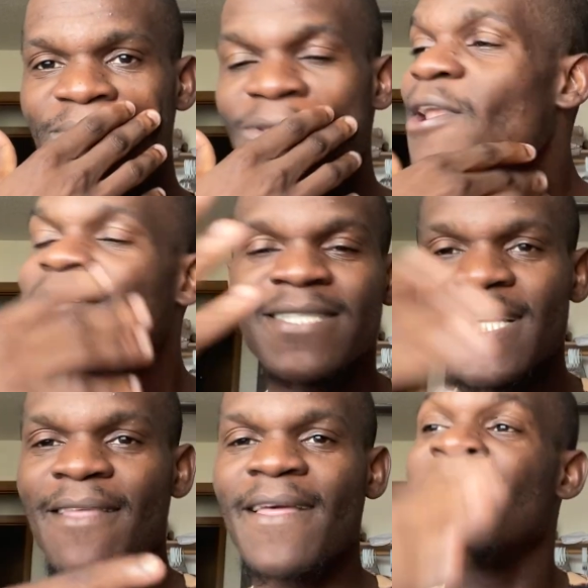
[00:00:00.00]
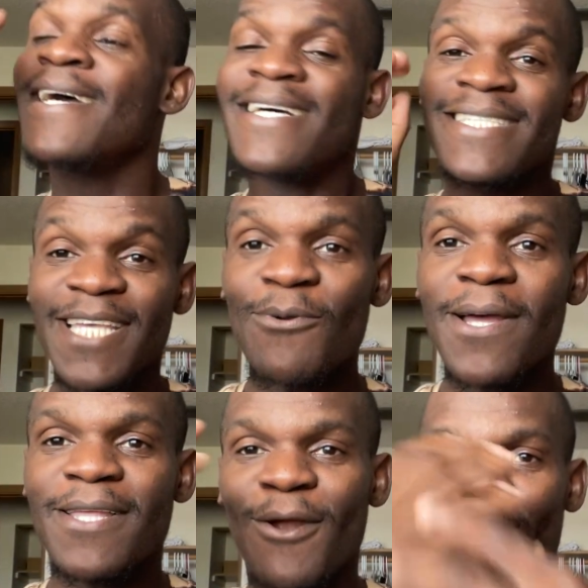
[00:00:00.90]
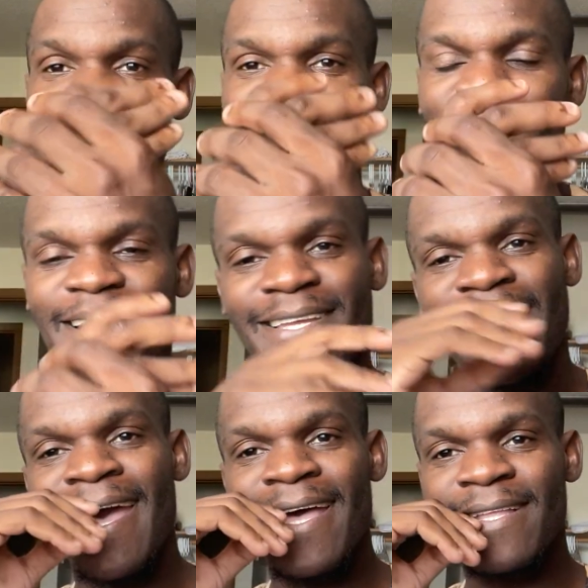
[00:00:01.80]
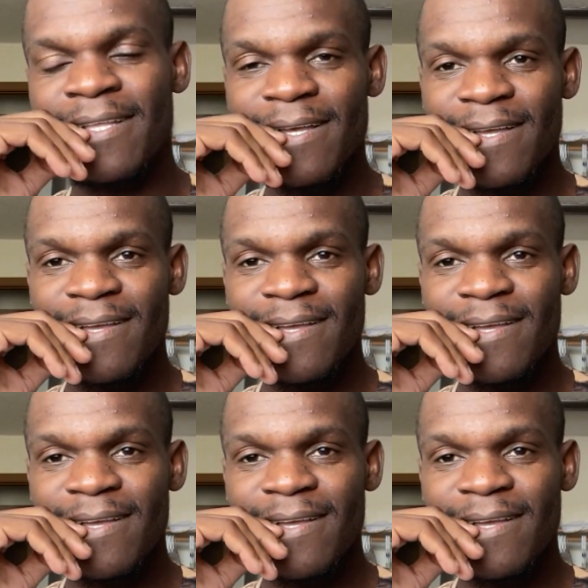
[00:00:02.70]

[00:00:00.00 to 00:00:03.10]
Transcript: You don't have to say anything. Sit right there, hold his fucking hand.